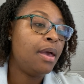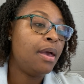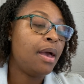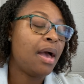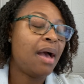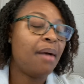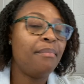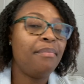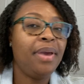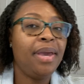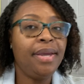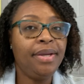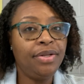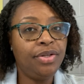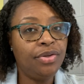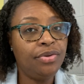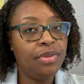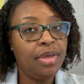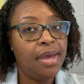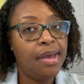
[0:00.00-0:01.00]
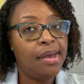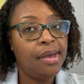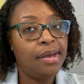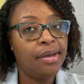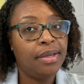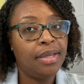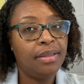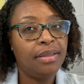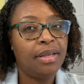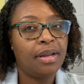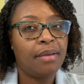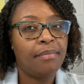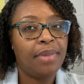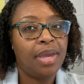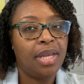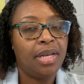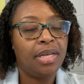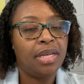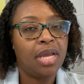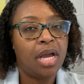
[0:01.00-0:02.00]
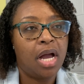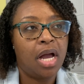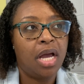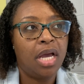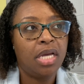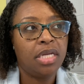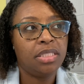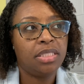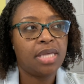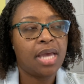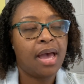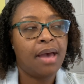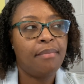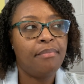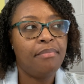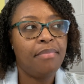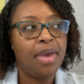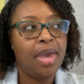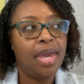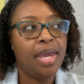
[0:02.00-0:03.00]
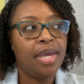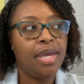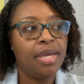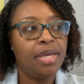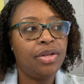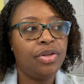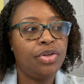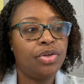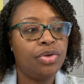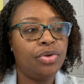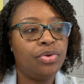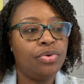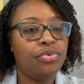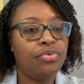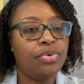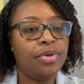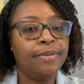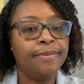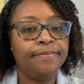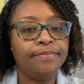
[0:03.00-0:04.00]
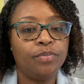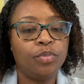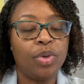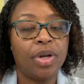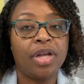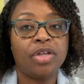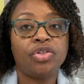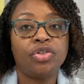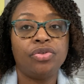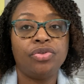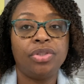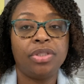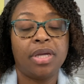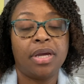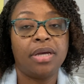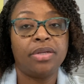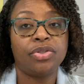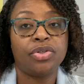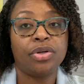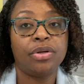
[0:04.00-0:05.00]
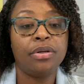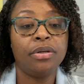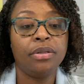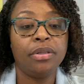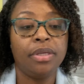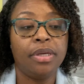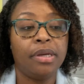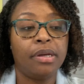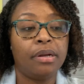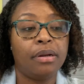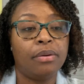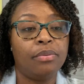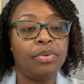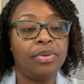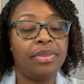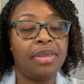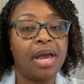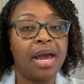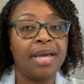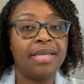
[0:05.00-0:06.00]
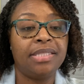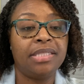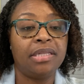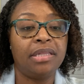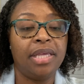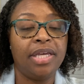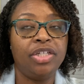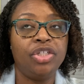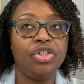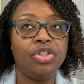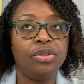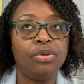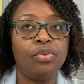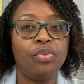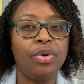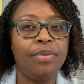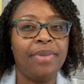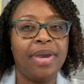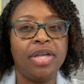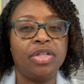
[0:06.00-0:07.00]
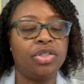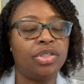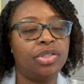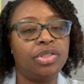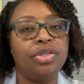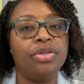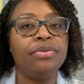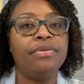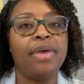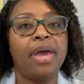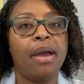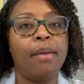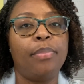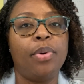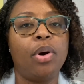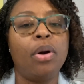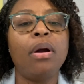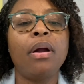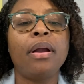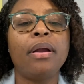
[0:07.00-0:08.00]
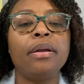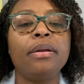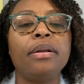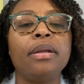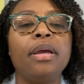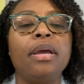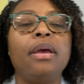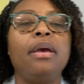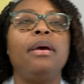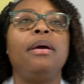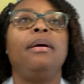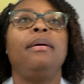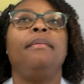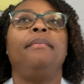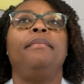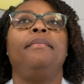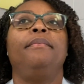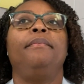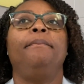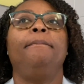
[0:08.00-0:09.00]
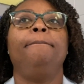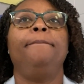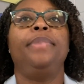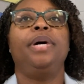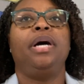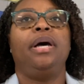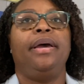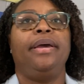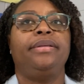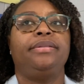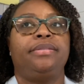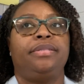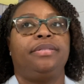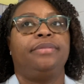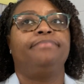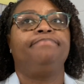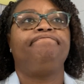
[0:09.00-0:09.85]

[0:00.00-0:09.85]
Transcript: I may do that, and then I may not. I may do what I showed you guys earlier with the isolation. We may just do that part, but